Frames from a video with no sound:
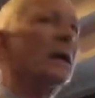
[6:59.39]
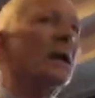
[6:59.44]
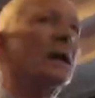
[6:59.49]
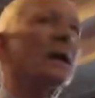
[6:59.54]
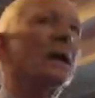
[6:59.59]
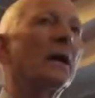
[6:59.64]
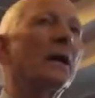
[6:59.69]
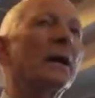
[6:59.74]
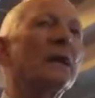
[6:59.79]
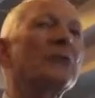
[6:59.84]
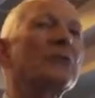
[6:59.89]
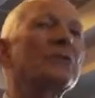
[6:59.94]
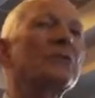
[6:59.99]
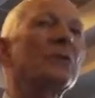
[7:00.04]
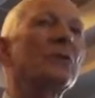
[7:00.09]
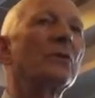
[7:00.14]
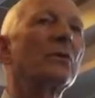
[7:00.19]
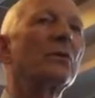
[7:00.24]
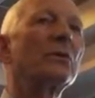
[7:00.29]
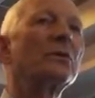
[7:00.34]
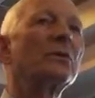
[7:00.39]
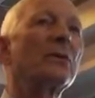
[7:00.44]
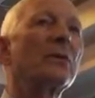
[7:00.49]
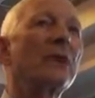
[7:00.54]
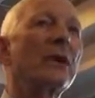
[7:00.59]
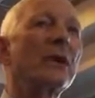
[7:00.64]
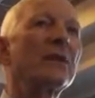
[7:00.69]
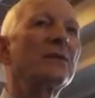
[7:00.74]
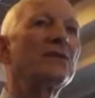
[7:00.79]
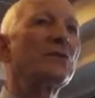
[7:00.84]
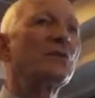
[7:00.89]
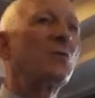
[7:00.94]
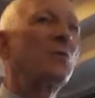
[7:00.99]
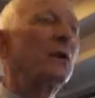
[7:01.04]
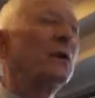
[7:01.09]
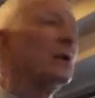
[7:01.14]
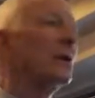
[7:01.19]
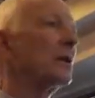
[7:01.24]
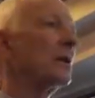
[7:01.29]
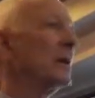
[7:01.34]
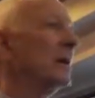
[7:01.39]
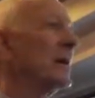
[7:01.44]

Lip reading: All right, so that's your will.